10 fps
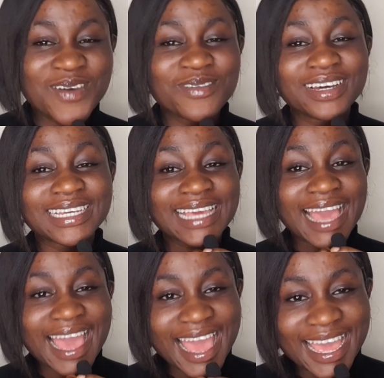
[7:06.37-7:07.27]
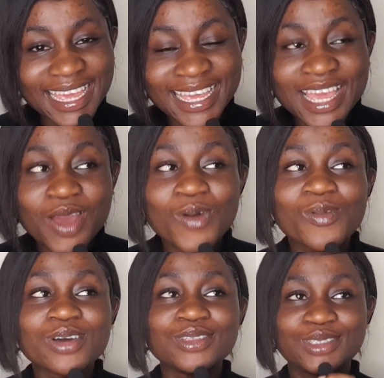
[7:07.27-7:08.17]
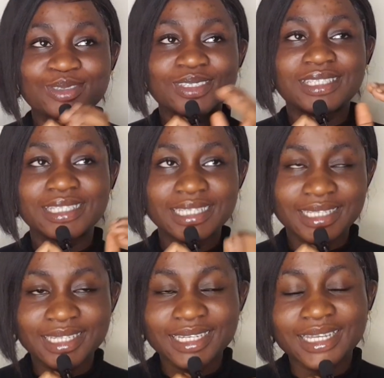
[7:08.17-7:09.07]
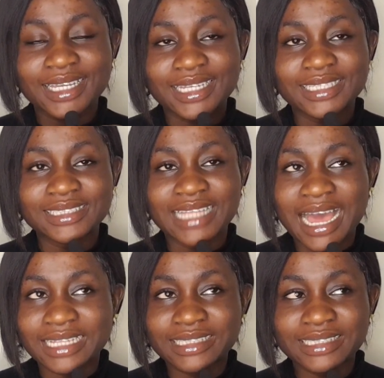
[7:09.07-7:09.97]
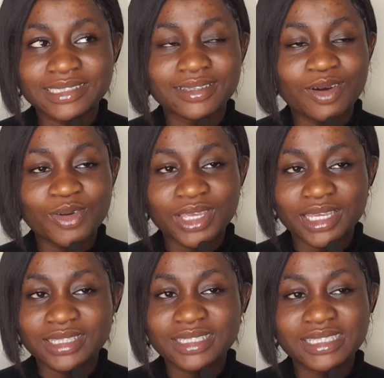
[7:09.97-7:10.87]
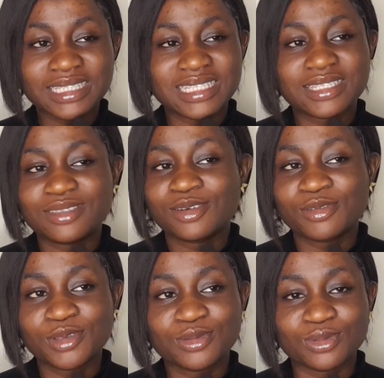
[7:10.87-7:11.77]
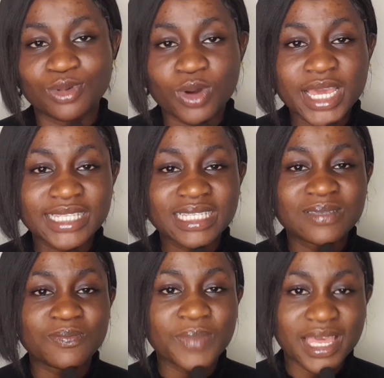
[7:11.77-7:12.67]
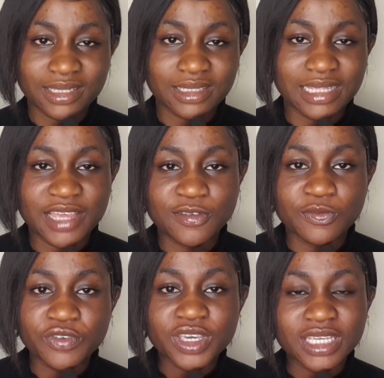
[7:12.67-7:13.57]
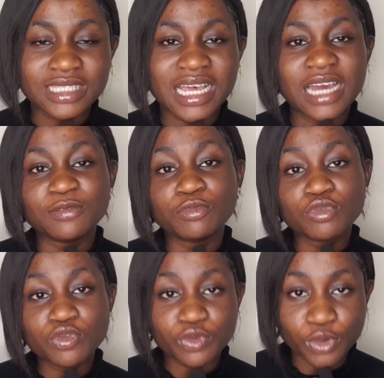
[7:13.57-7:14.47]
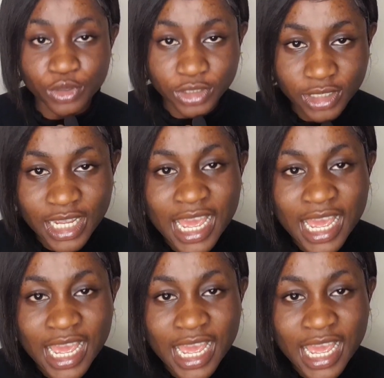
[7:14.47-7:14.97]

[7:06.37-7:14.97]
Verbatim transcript: But guy, once you see that, okay, this is not going to work, it is best that you break it and move on